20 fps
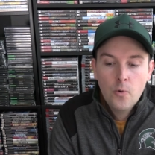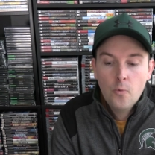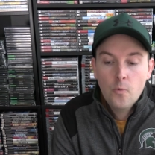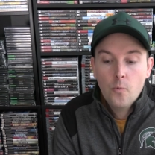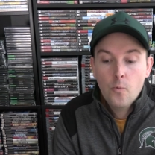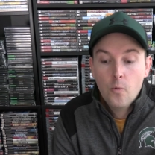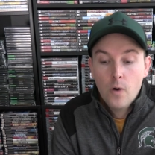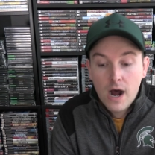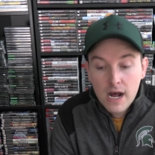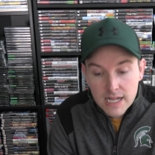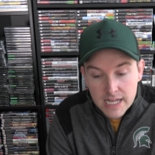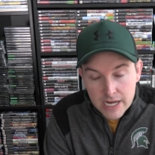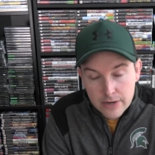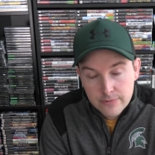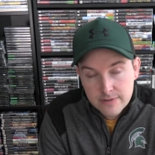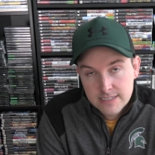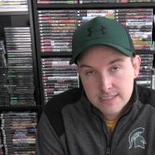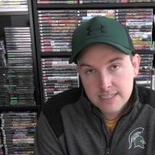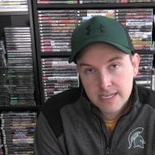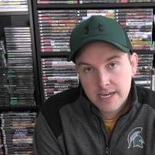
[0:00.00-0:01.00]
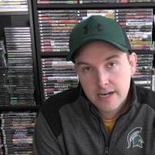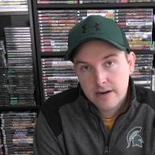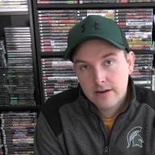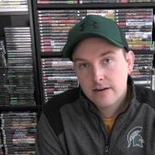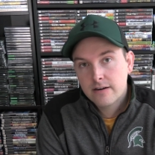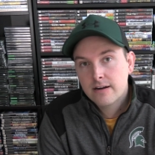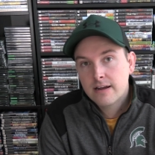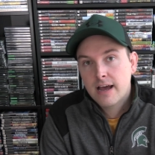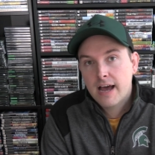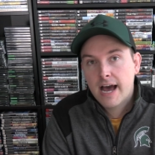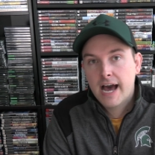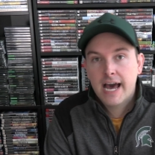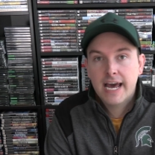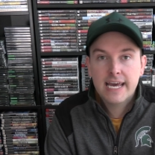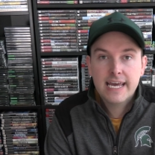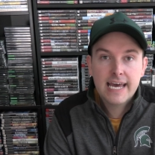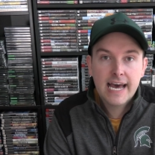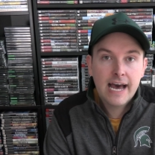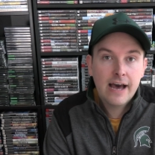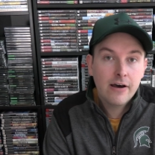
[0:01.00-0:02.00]
While I was there,
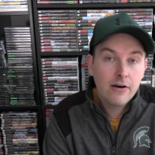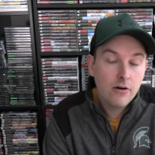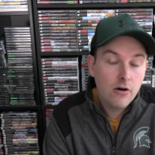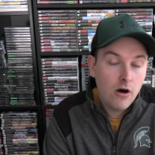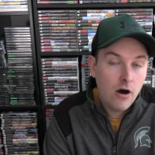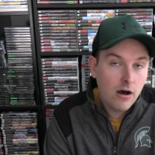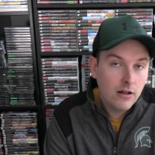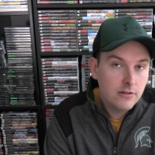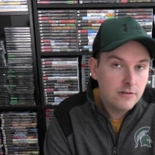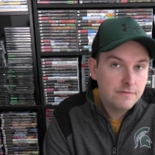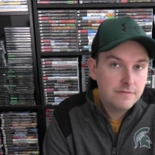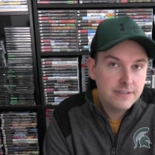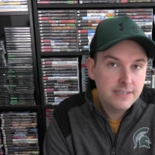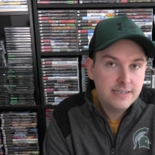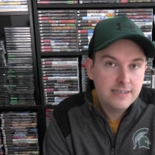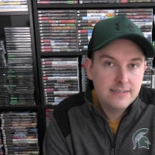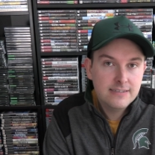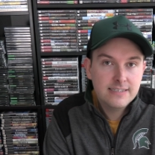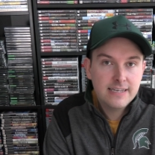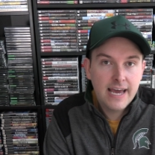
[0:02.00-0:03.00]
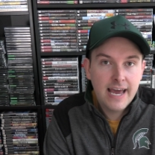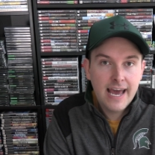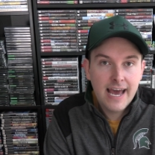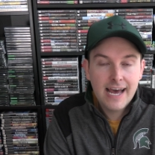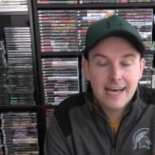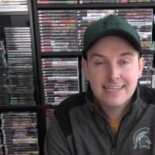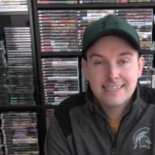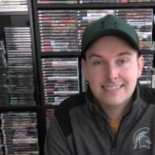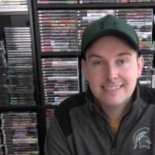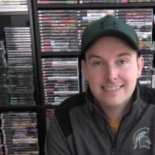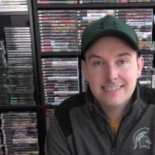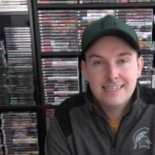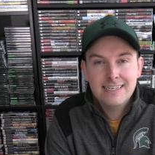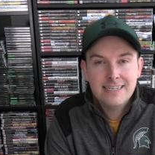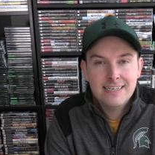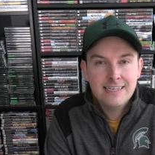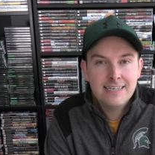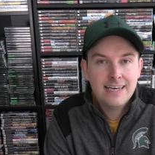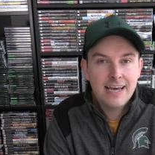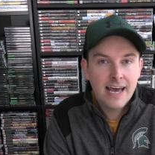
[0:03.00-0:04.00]
I got all of these at
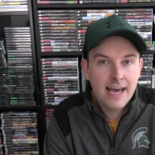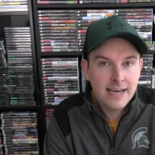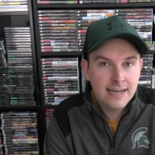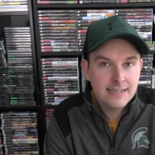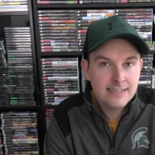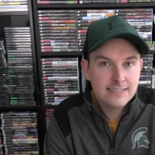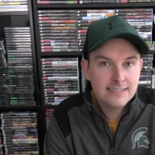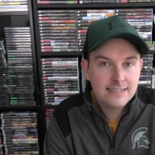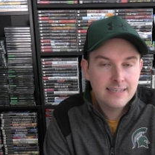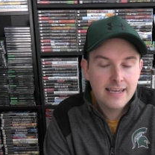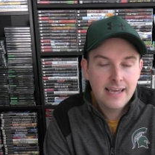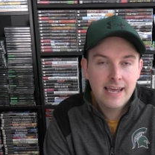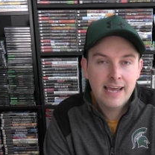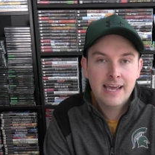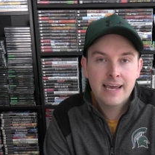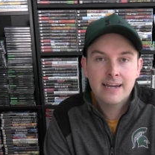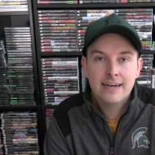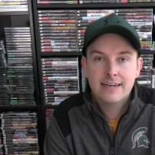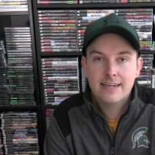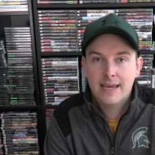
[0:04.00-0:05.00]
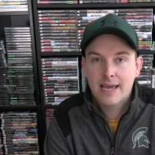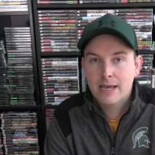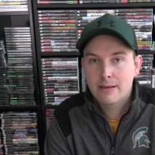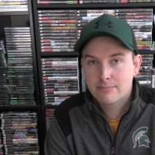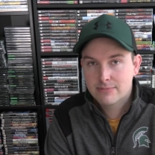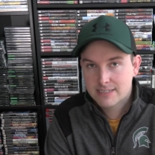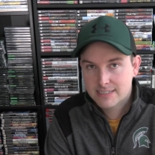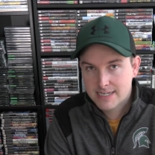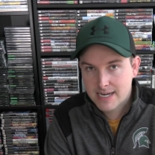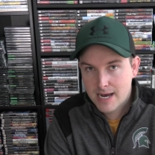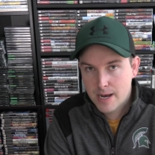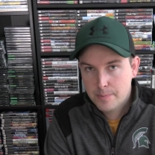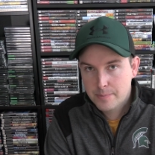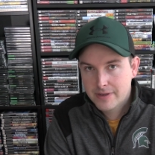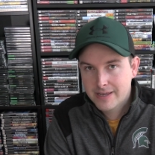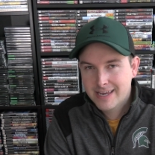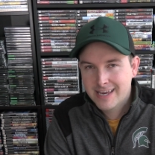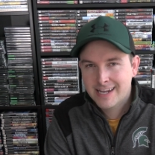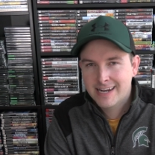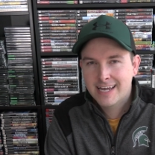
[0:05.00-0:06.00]
CEX and
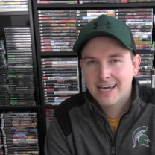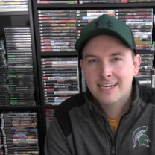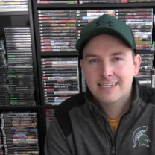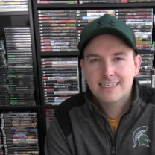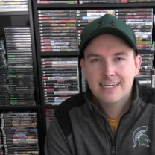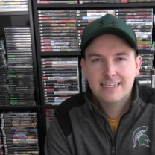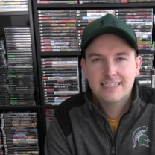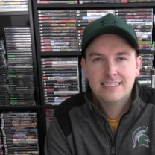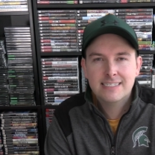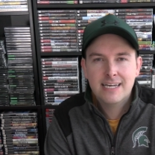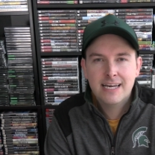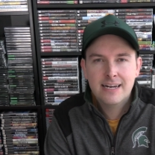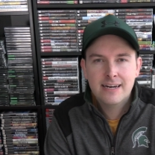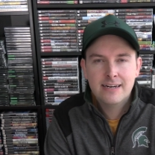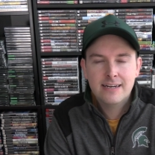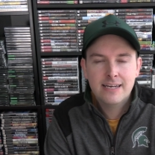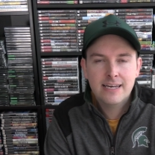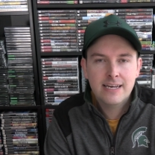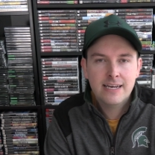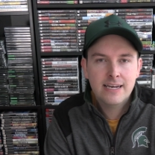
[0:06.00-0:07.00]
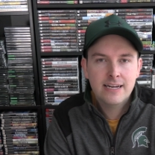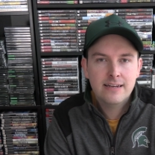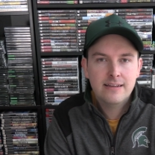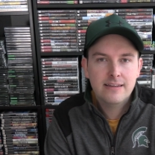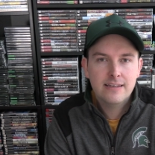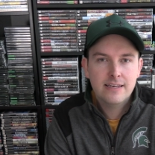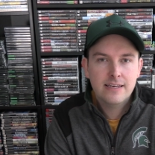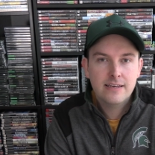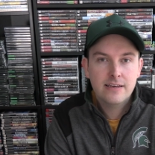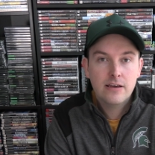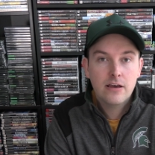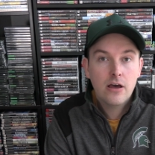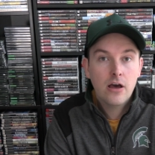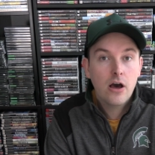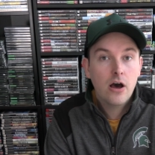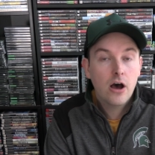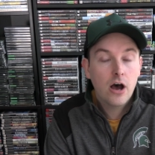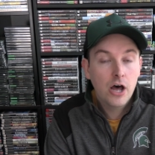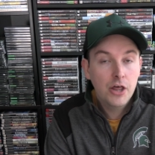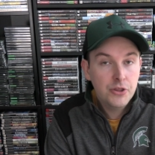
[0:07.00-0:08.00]
GameStop, and as I stated in the
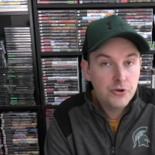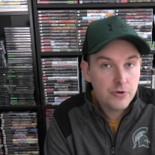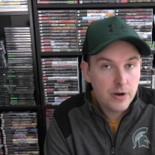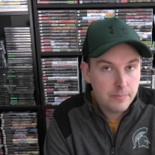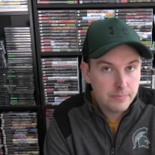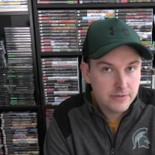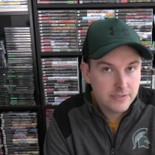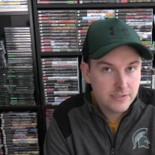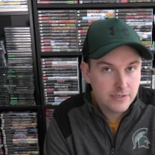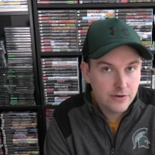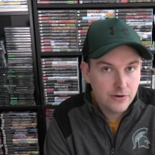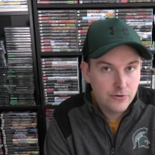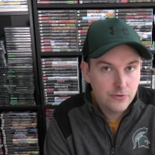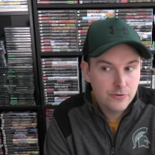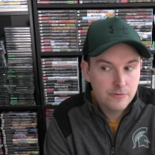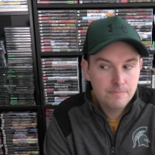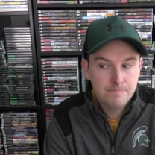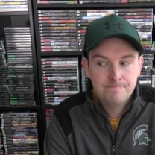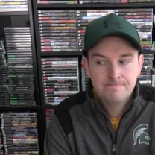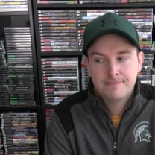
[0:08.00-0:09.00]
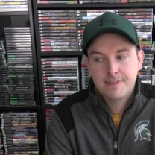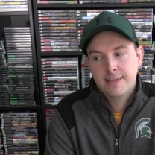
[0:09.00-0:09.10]
other episode,